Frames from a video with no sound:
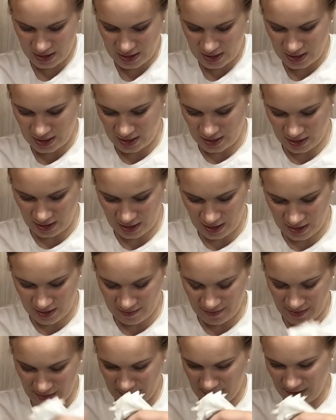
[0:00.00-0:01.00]
A lot
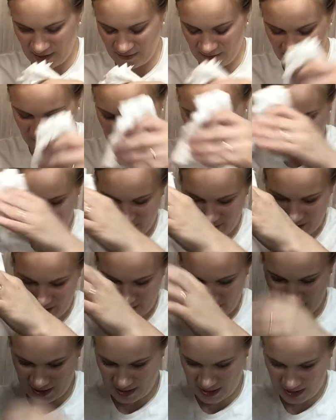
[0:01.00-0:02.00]
of them have
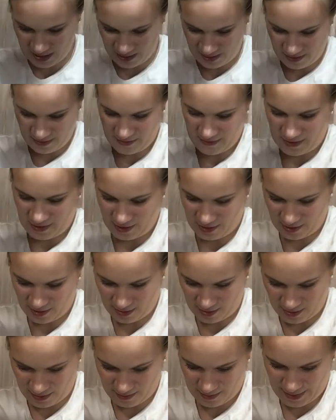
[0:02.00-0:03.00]
fallen out of
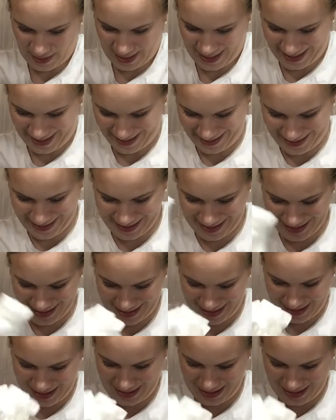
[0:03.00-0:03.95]
their packs.